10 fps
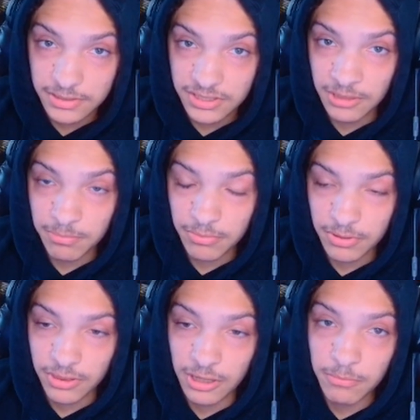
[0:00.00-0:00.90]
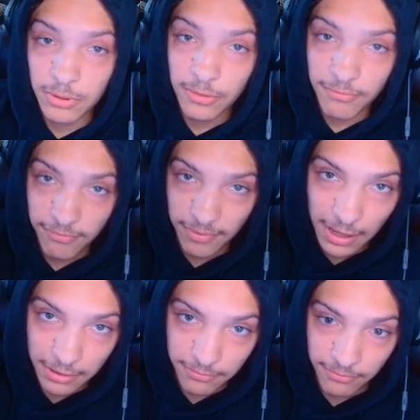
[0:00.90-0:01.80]
Tip number
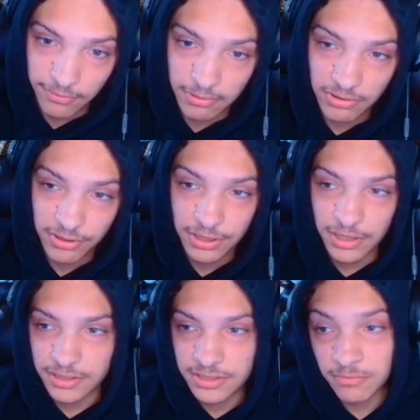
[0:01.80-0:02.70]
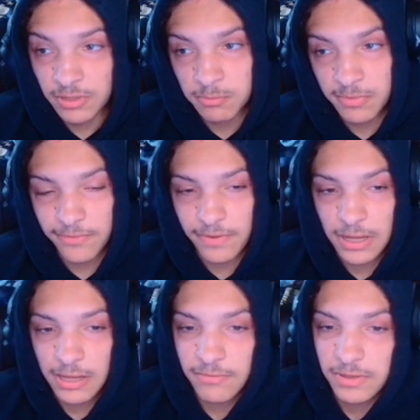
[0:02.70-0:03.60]
5, Tip number
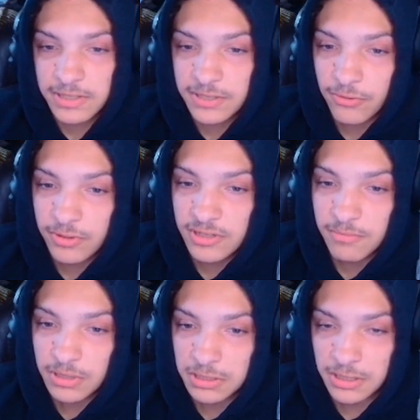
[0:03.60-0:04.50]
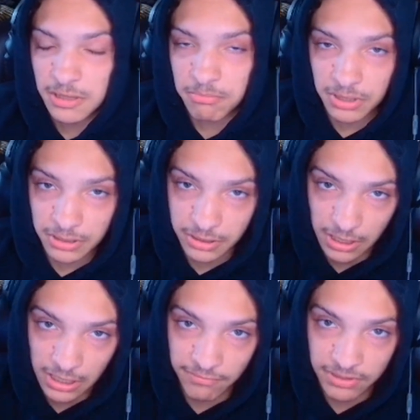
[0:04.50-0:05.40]
5 is going to be a completely
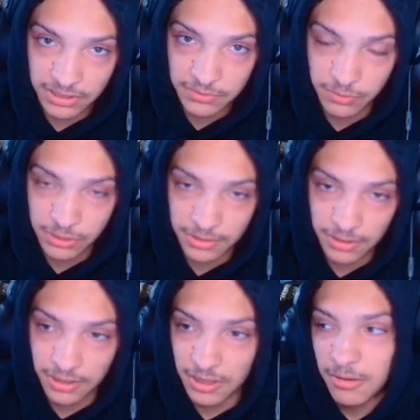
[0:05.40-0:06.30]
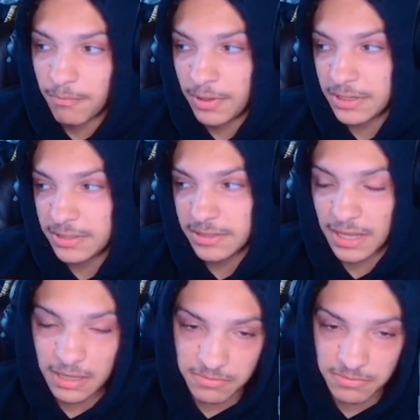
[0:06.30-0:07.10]
obvious one, but it's game